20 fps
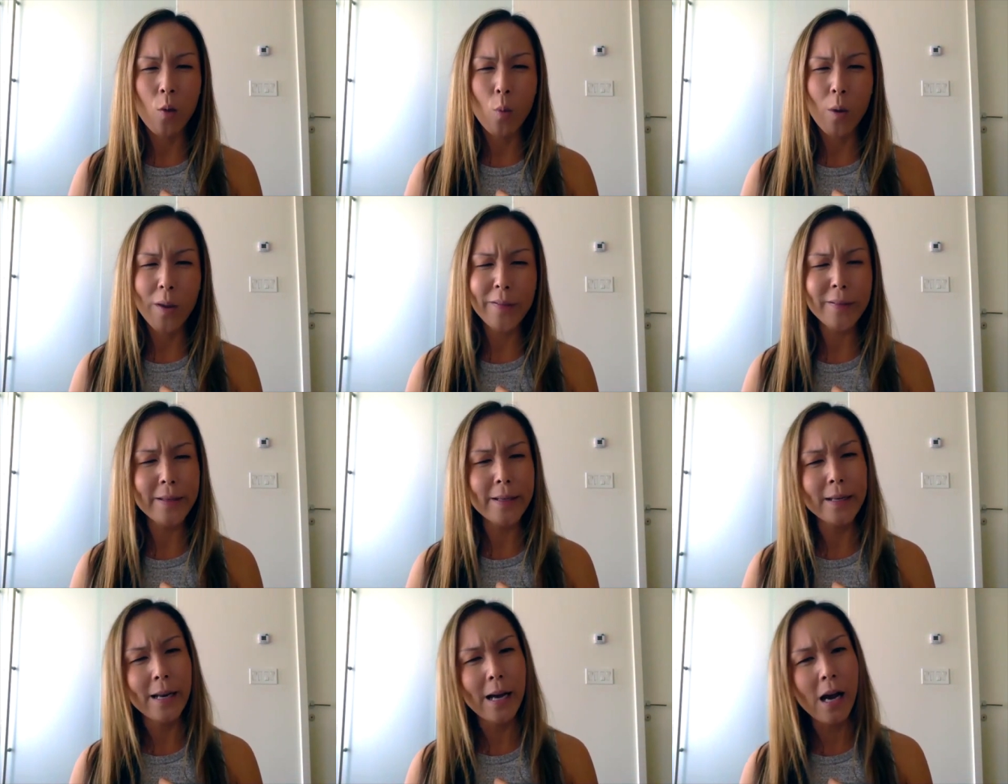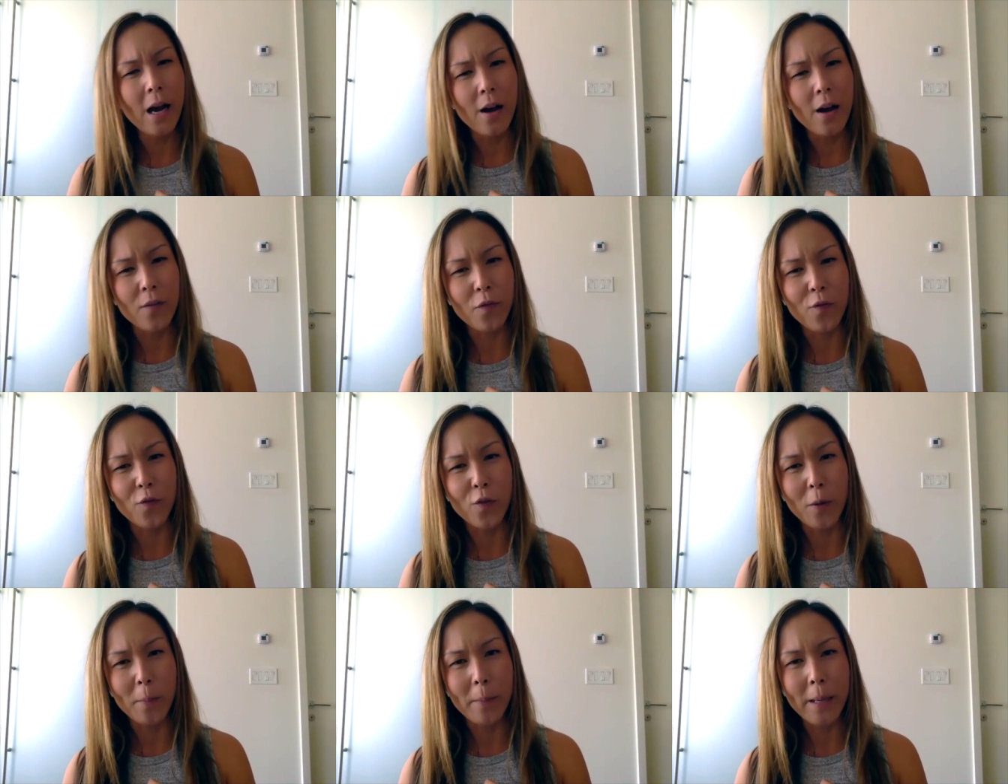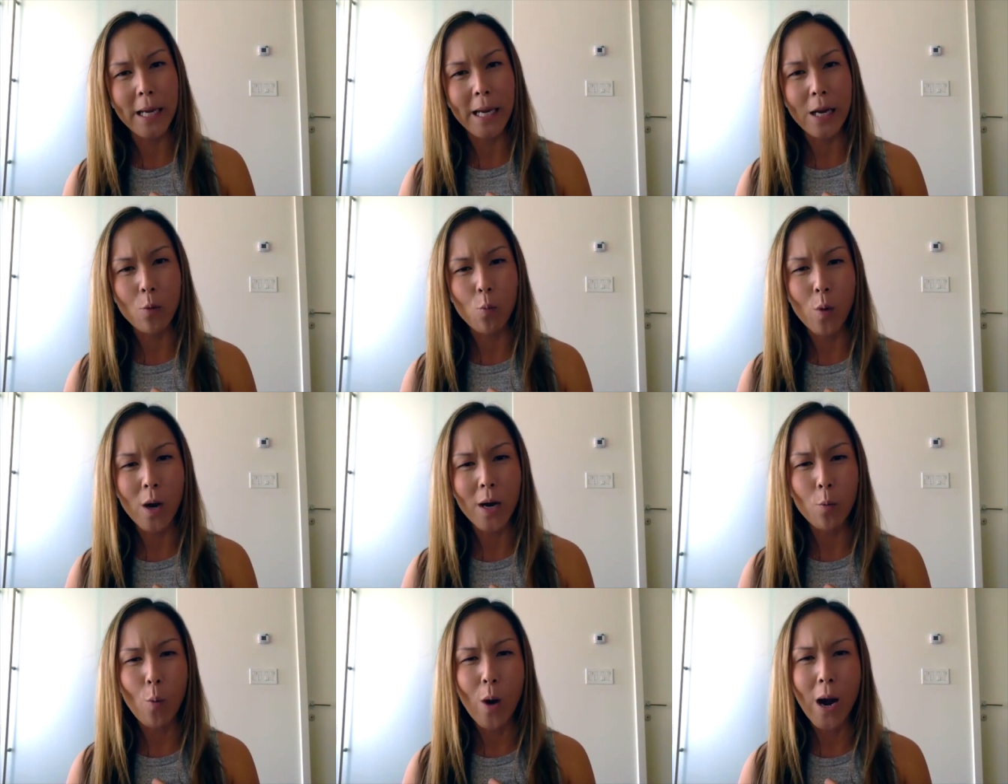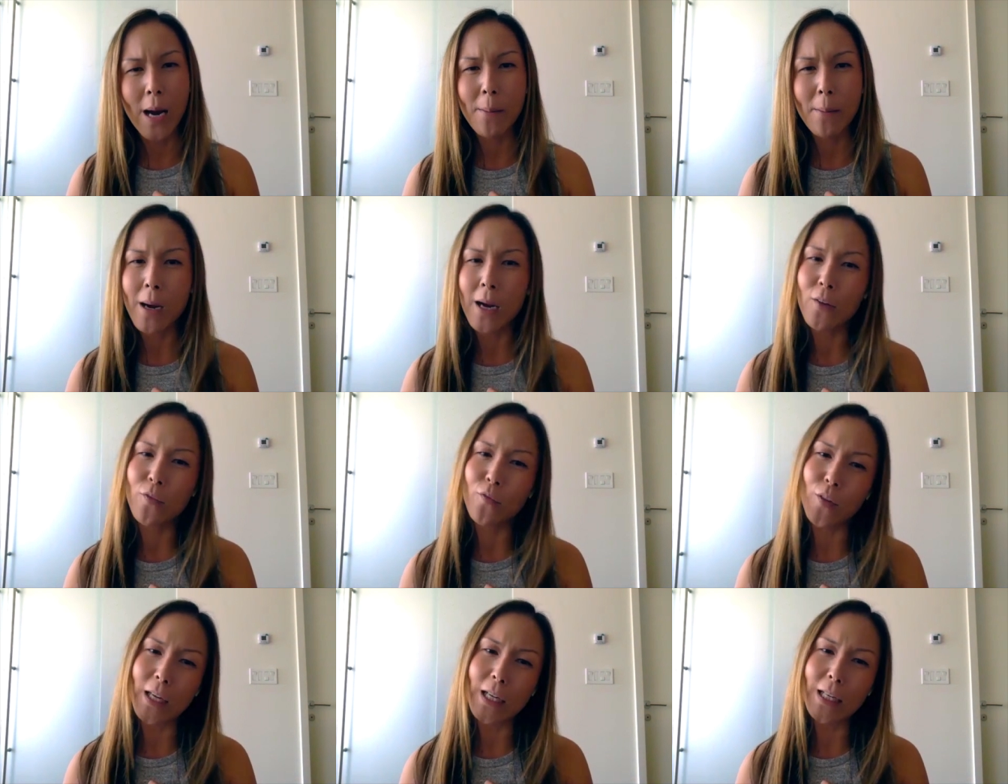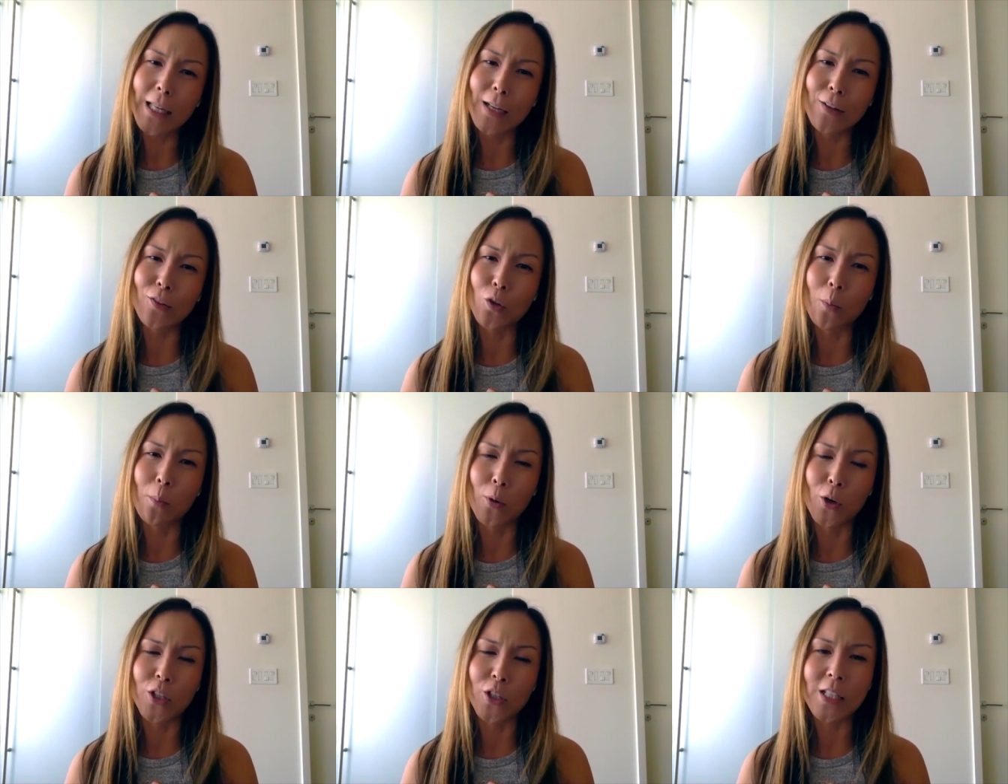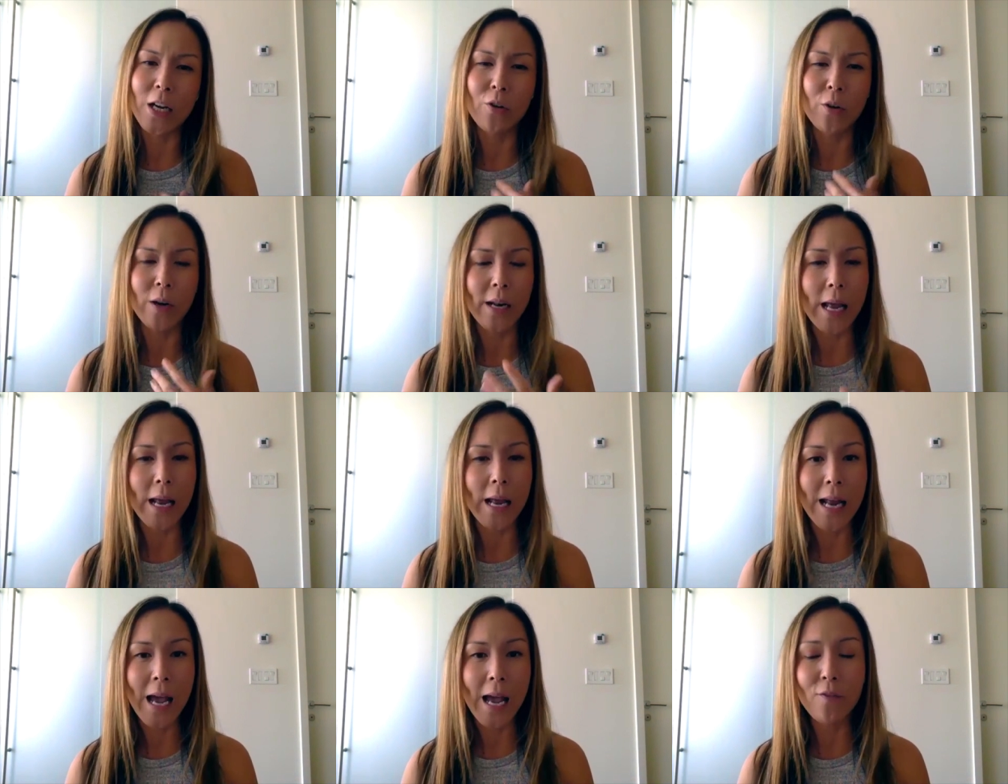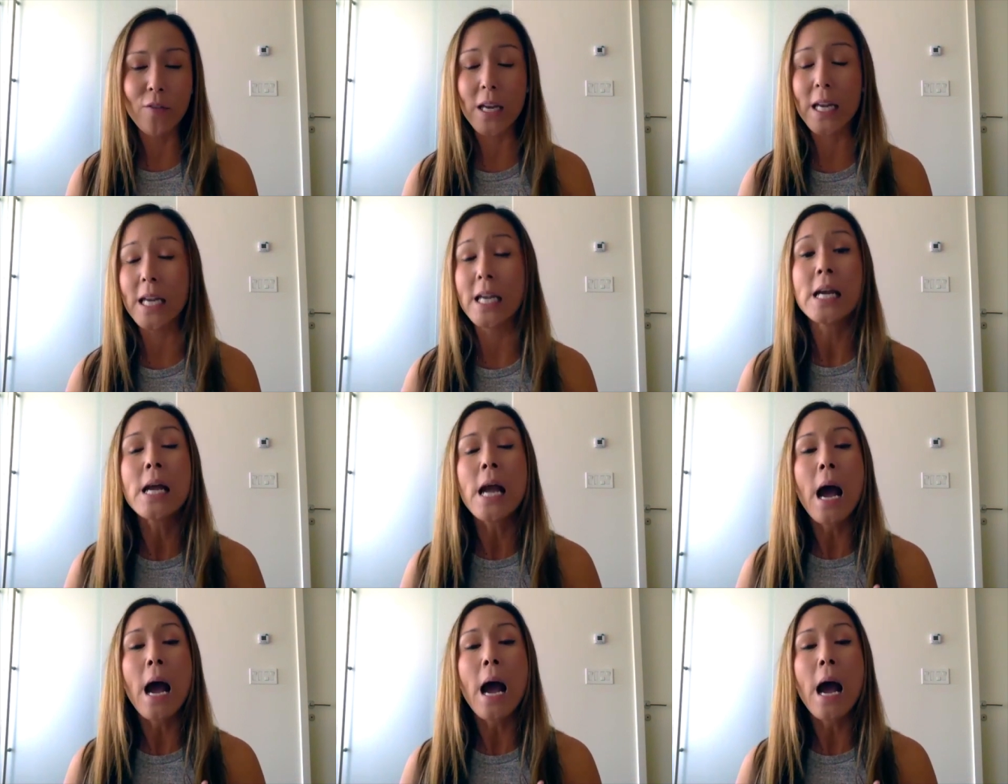what's enough for me and why am I feeling so burnt out and heavy?